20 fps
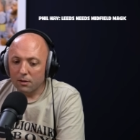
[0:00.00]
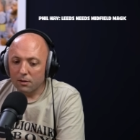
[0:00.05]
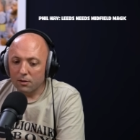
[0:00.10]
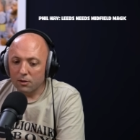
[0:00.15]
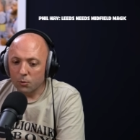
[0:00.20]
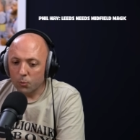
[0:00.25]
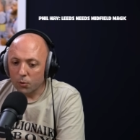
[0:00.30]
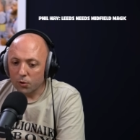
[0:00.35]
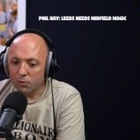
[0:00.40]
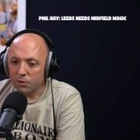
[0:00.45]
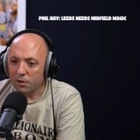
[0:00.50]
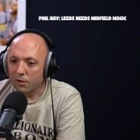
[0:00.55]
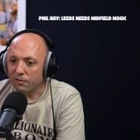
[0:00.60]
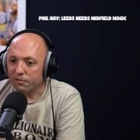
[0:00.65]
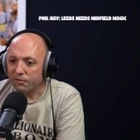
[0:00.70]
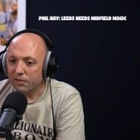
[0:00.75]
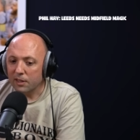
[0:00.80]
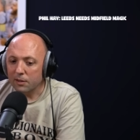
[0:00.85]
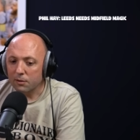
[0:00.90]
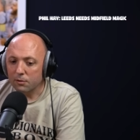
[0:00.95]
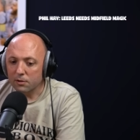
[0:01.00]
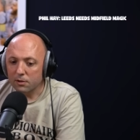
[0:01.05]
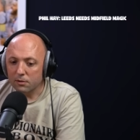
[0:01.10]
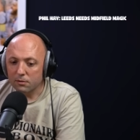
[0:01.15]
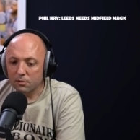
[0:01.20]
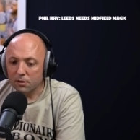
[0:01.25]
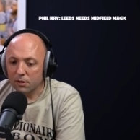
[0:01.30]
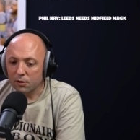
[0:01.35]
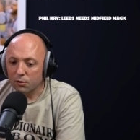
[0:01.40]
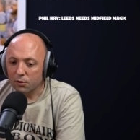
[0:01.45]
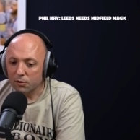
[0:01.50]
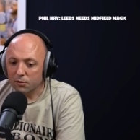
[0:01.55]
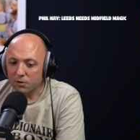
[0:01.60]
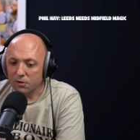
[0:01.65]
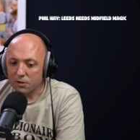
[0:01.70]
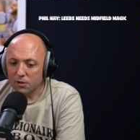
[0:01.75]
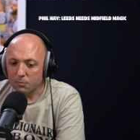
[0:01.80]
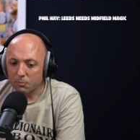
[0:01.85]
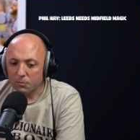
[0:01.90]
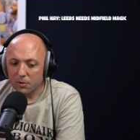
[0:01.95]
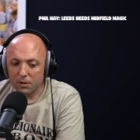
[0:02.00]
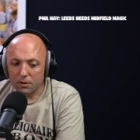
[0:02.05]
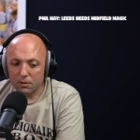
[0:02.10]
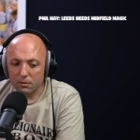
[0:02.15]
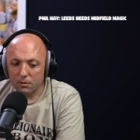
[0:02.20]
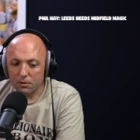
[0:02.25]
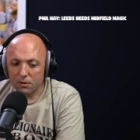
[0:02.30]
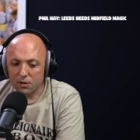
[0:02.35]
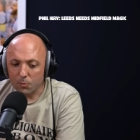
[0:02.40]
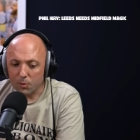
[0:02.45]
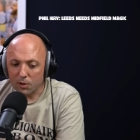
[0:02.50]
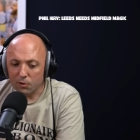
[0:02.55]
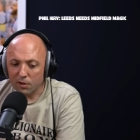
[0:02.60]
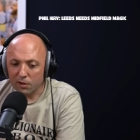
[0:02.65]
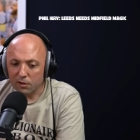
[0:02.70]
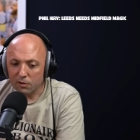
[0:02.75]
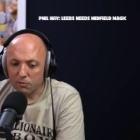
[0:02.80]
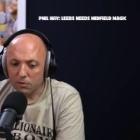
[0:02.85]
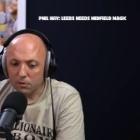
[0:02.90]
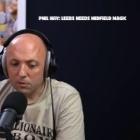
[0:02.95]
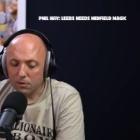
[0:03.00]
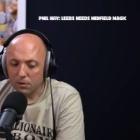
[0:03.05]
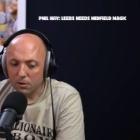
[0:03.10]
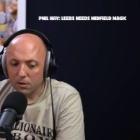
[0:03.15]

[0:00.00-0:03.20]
the World Cup final in order to be relevant.